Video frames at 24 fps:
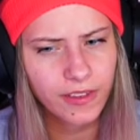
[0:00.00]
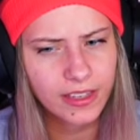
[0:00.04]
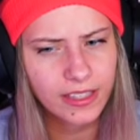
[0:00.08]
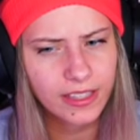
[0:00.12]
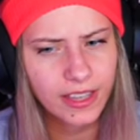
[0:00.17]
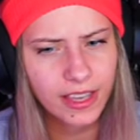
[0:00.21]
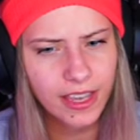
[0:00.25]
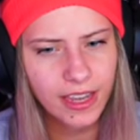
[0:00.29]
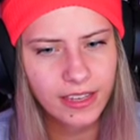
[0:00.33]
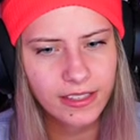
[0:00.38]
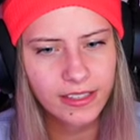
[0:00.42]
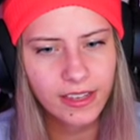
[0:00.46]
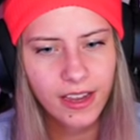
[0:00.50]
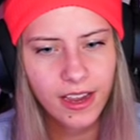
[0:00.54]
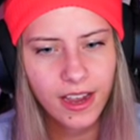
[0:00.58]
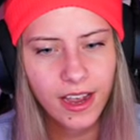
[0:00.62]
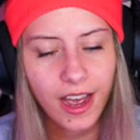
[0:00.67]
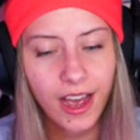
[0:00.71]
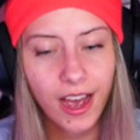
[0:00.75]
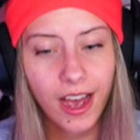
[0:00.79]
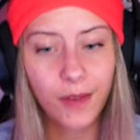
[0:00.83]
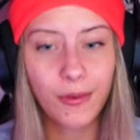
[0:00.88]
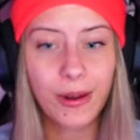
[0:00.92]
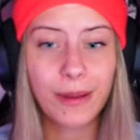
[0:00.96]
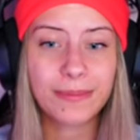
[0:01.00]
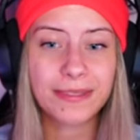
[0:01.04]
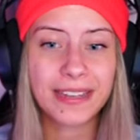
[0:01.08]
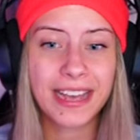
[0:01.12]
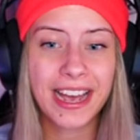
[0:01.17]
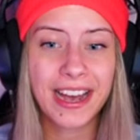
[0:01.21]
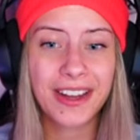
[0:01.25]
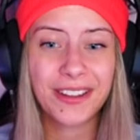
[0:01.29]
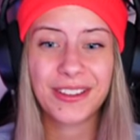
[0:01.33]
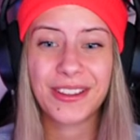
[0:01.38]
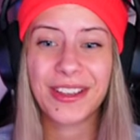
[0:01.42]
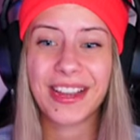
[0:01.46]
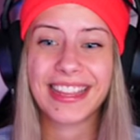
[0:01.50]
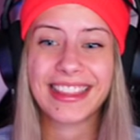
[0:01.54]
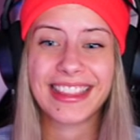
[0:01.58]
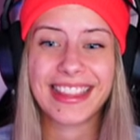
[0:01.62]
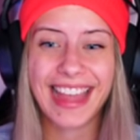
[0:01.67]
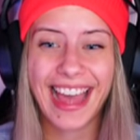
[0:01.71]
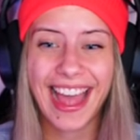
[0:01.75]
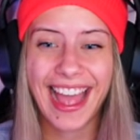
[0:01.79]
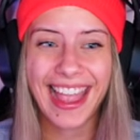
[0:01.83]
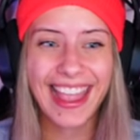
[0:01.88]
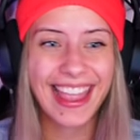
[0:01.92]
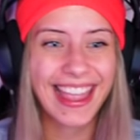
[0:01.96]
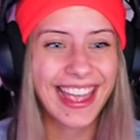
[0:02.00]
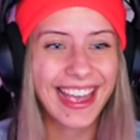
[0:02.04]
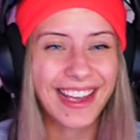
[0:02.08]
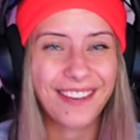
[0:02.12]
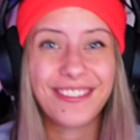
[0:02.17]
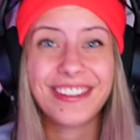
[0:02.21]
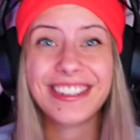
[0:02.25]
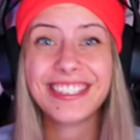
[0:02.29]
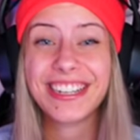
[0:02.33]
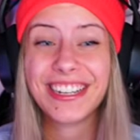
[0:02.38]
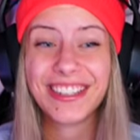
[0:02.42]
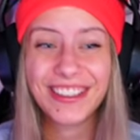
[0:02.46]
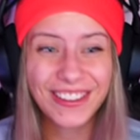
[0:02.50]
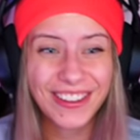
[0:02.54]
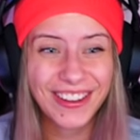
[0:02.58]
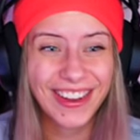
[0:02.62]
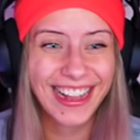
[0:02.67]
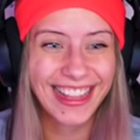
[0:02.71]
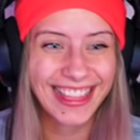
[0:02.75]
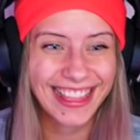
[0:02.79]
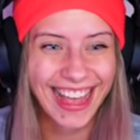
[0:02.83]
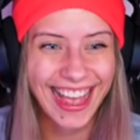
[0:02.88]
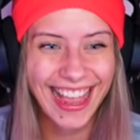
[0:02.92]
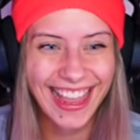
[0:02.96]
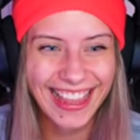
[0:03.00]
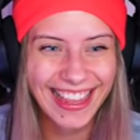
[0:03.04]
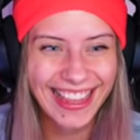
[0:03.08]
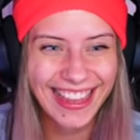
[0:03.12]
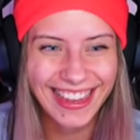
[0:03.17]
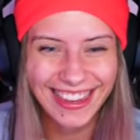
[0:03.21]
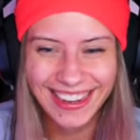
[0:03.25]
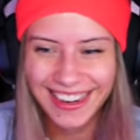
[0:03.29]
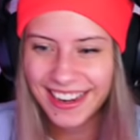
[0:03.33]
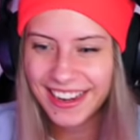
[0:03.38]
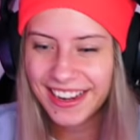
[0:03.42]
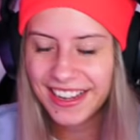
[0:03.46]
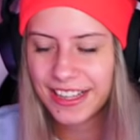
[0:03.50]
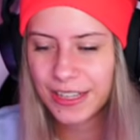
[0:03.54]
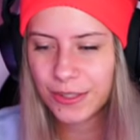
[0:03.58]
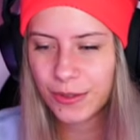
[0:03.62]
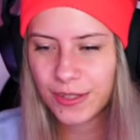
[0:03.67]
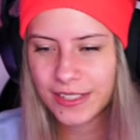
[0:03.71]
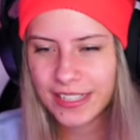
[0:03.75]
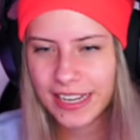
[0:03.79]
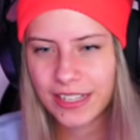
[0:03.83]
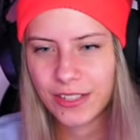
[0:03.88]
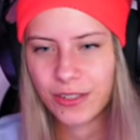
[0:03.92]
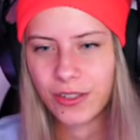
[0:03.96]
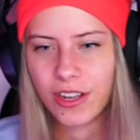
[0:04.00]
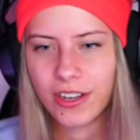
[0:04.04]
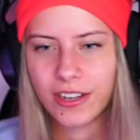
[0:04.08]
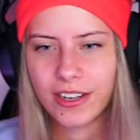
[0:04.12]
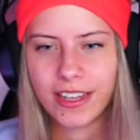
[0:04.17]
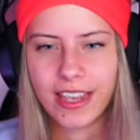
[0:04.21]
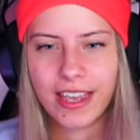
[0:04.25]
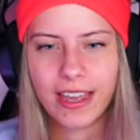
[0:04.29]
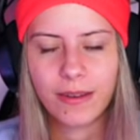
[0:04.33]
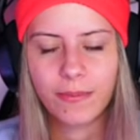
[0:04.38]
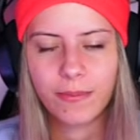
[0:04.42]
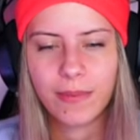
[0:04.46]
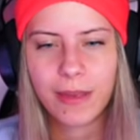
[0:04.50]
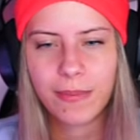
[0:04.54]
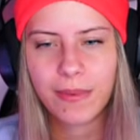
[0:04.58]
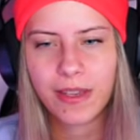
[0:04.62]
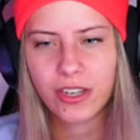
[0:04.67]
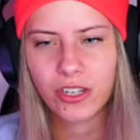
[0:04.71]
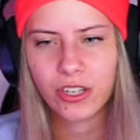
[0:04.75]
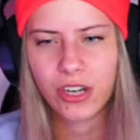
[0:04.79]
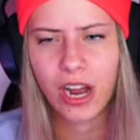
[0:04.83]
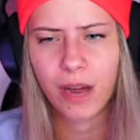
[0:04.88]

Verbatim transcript: that's the case. Uh, reptile, look at that, yeah. Would you look at that, yeah. This one takes too long to get. Maybe I should